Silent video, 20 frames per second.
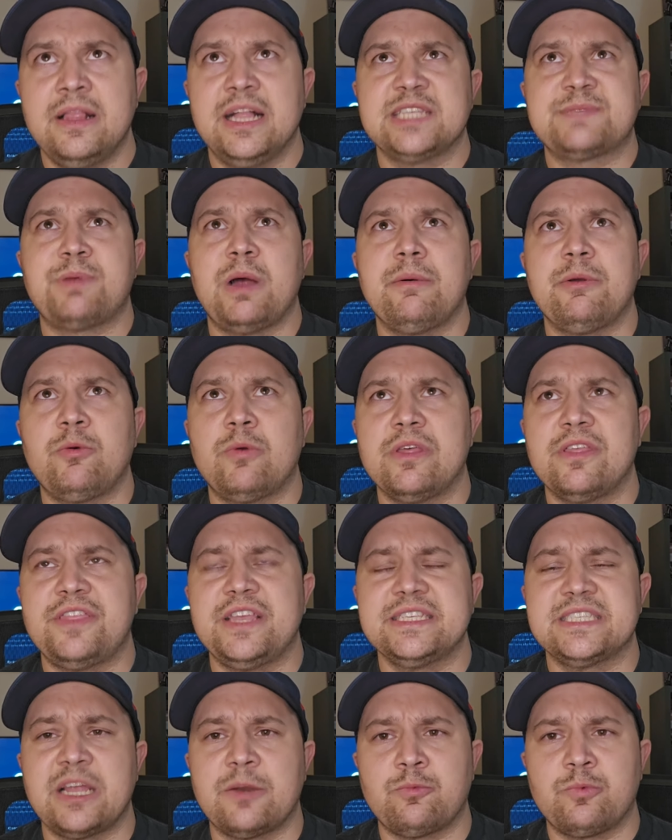That's probably one of the
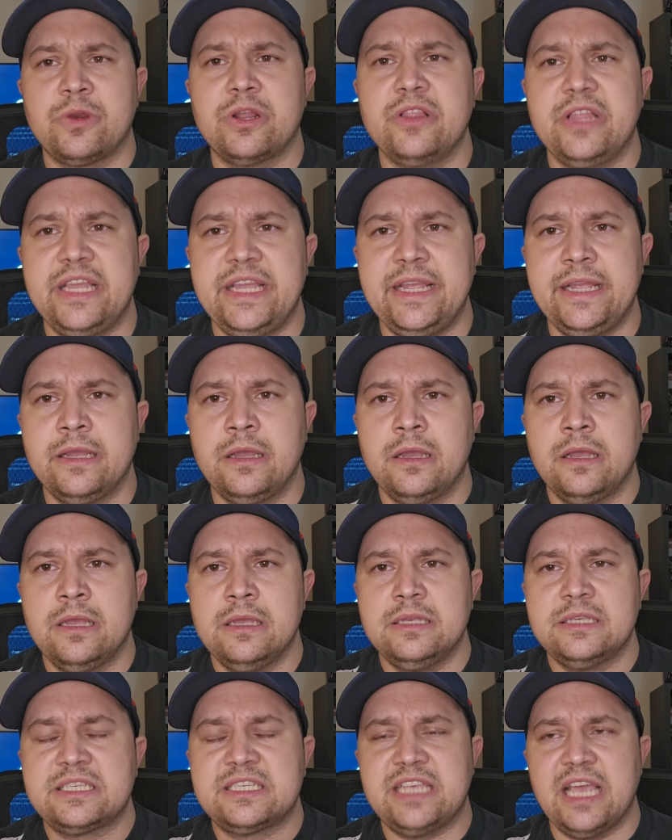things that really
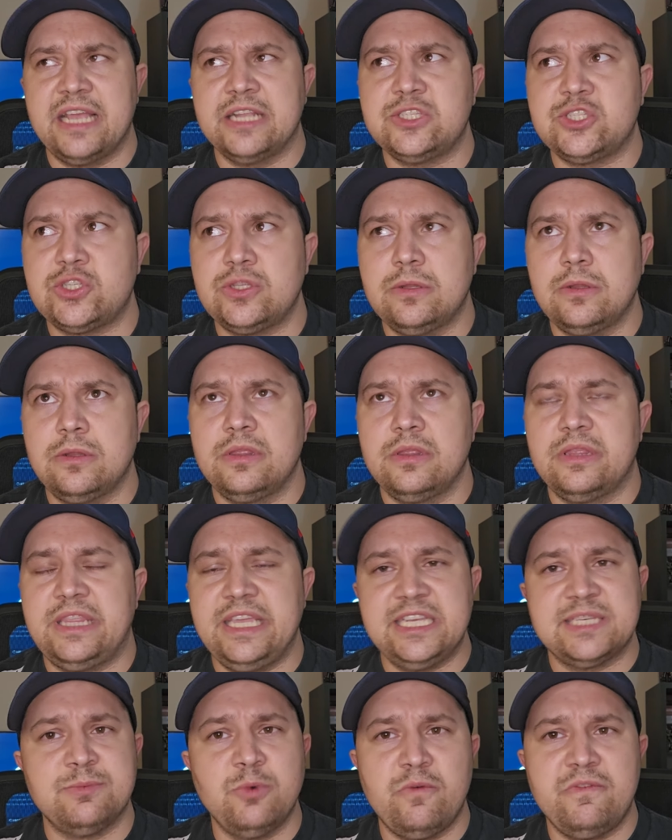set
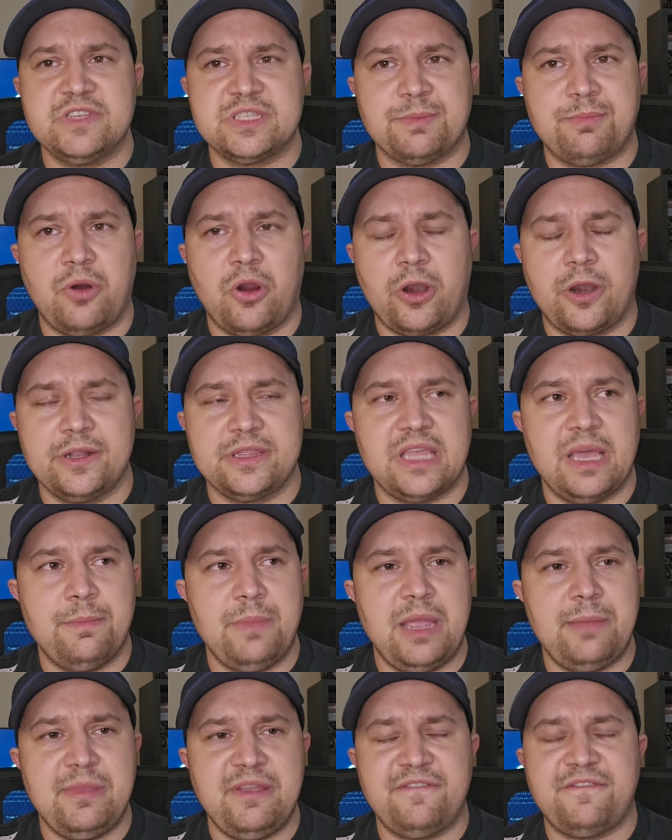these movies apart
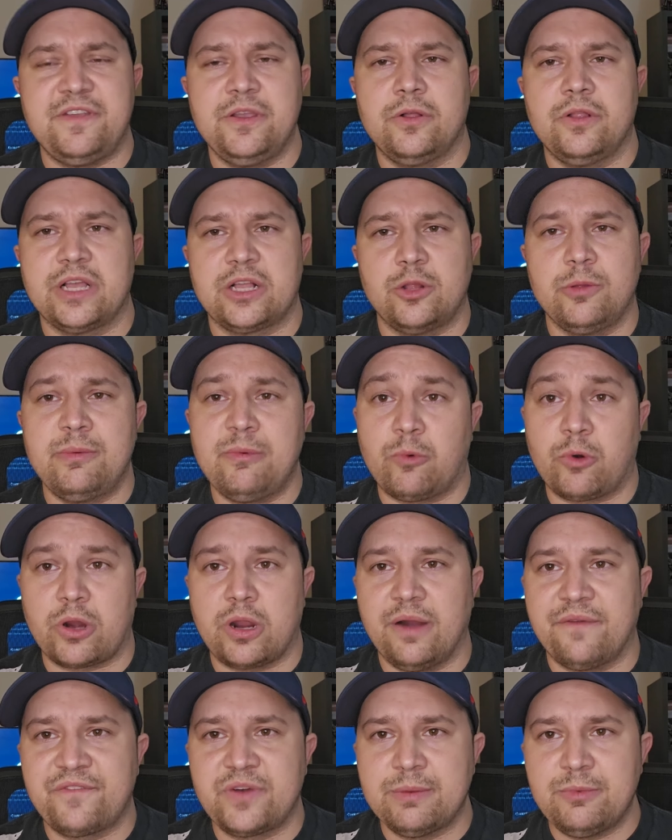that made me feel like a little more
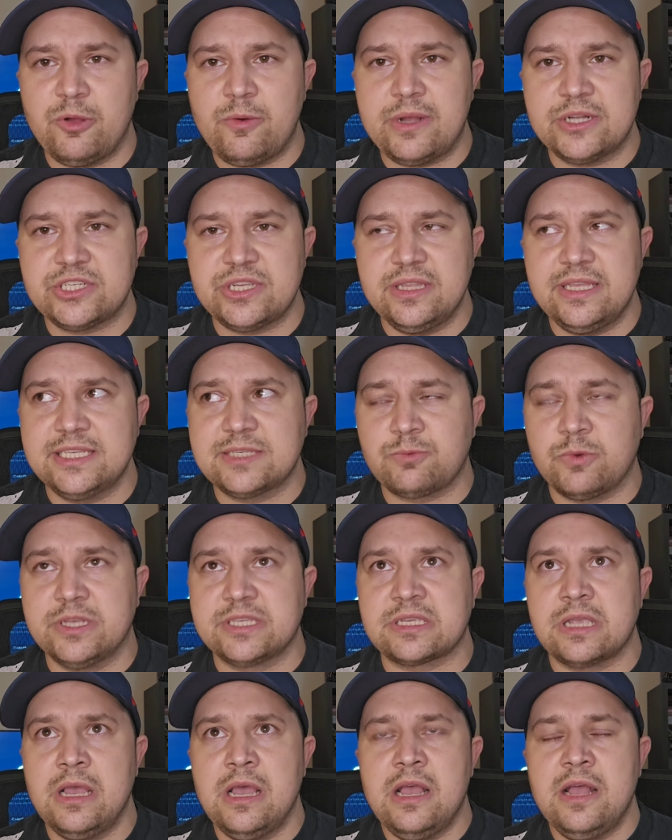comfortable watching these
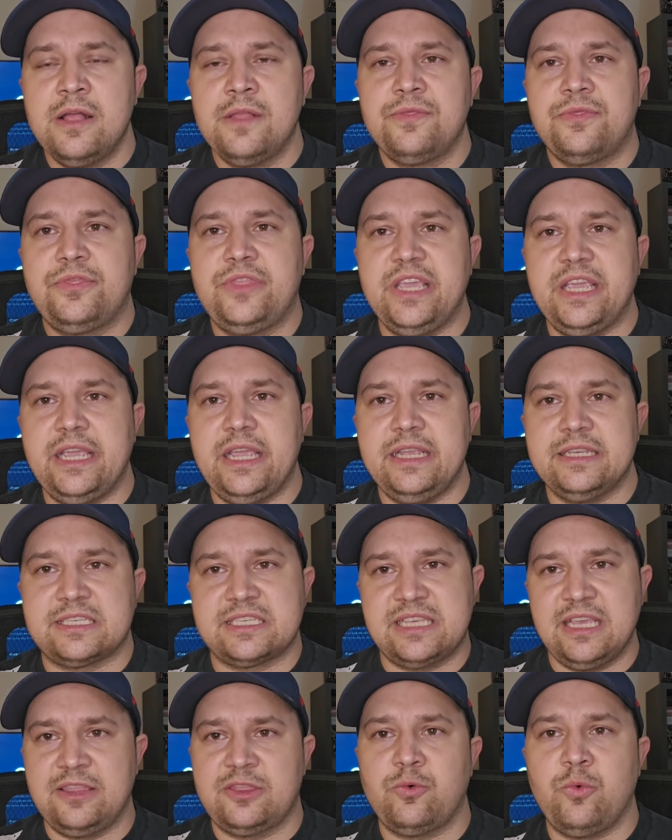was the
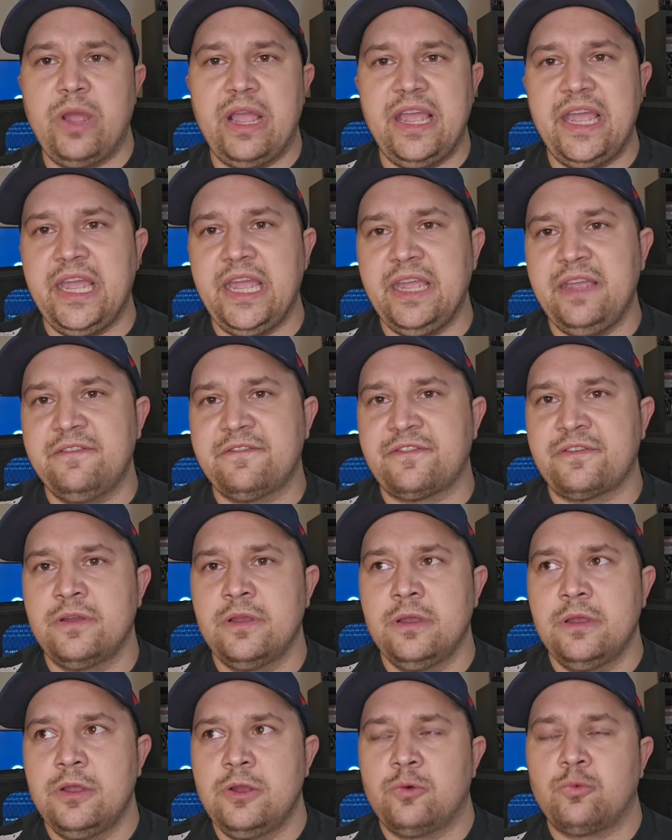synthwave
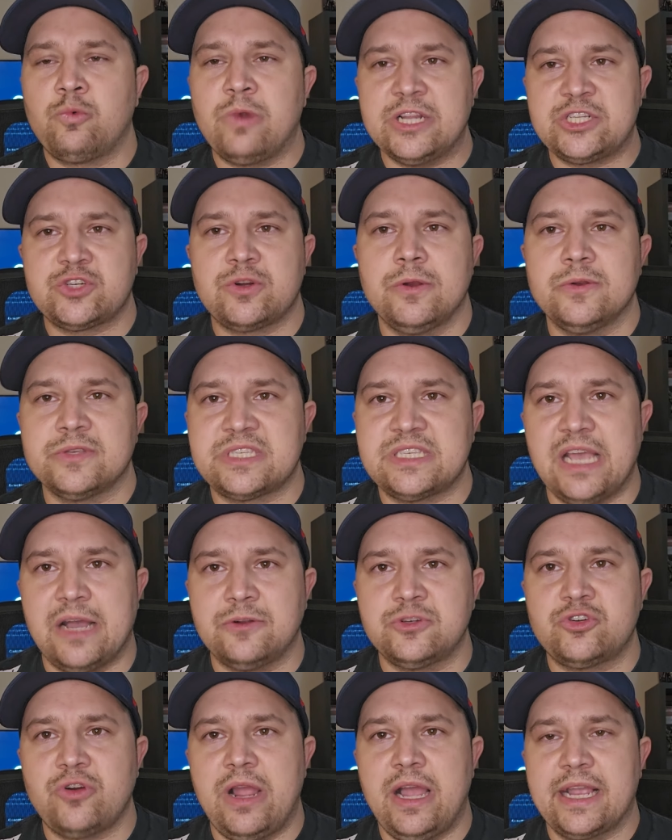retro
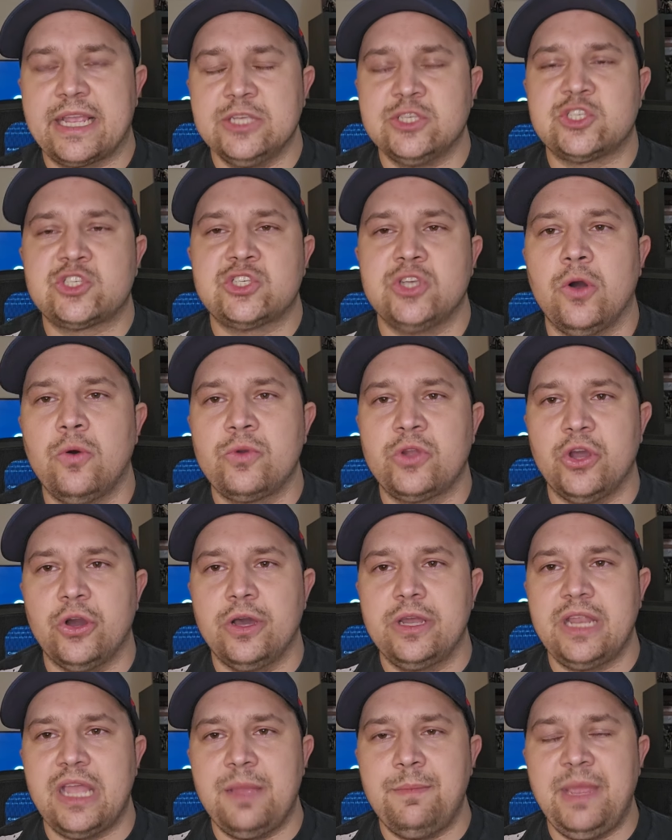soundtrack is so
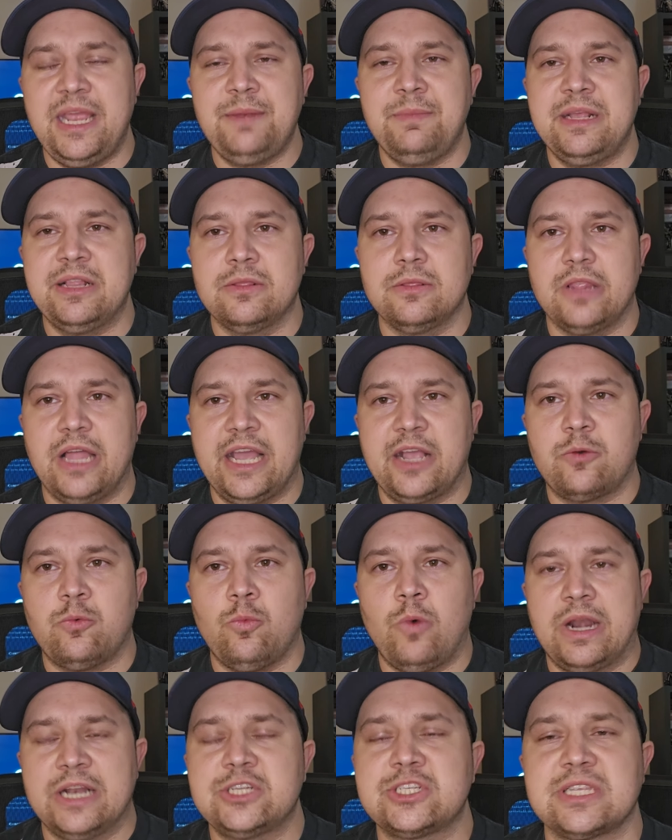good. It made me like
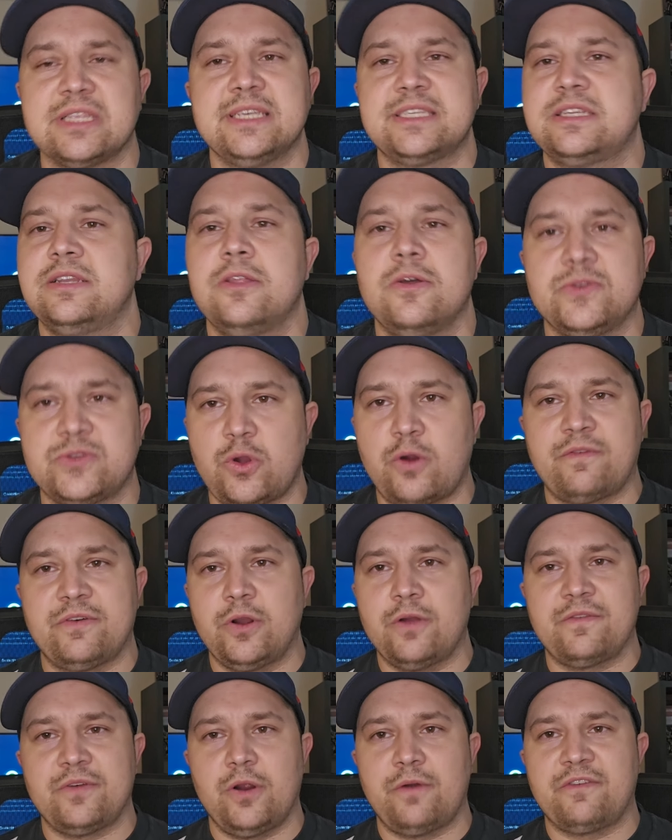want to just listen to those over
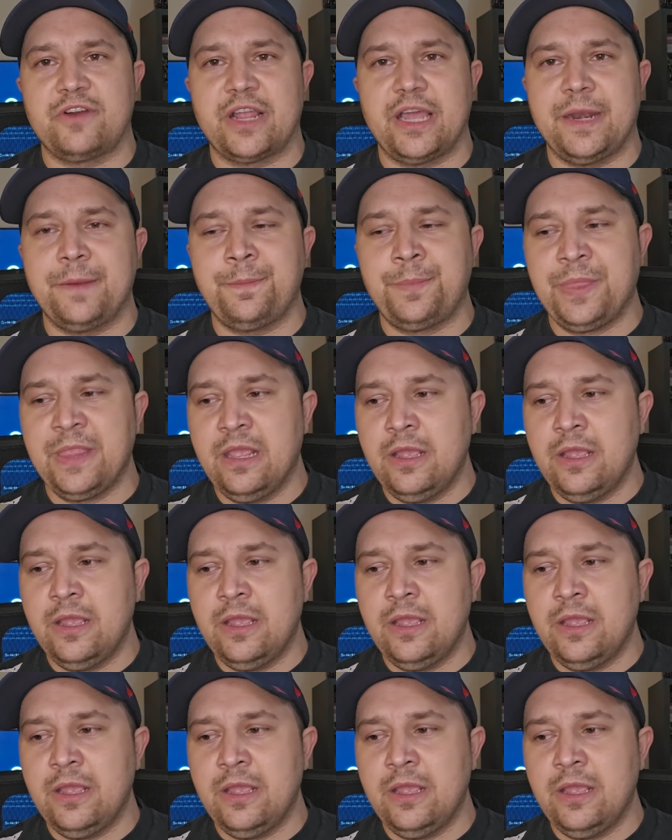and over and over again.